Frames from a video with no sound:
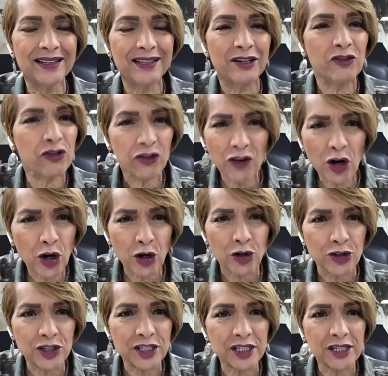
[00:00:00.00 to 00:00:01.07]

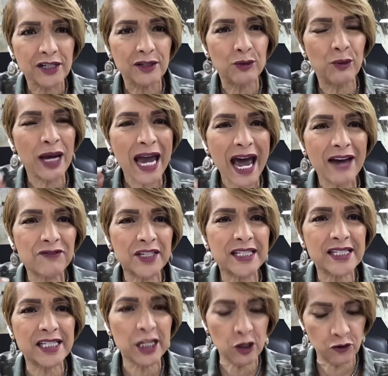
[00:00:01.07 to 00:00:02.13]
first. We have to
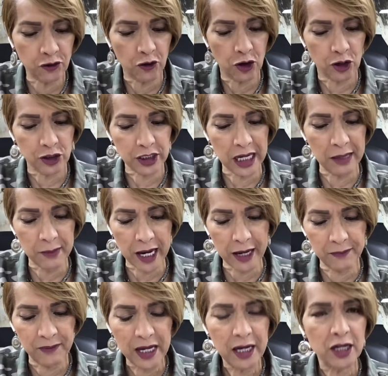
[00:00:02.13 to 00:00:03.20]
see first. Amen.
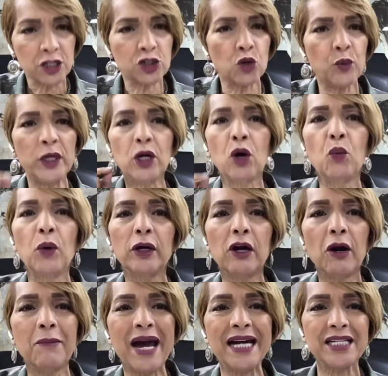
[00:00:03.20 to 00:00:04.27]
So we don't want our
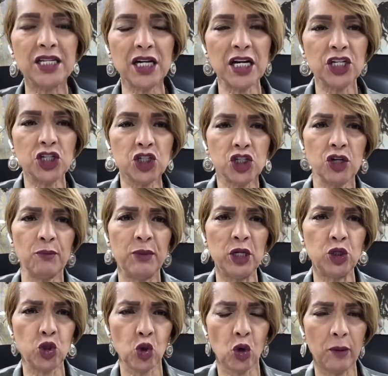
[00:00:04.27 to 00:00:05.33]
imaginations to be
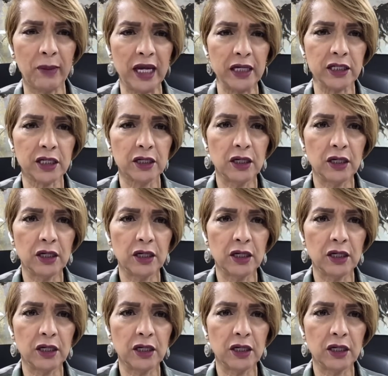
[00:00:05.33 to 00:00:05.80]
dormant.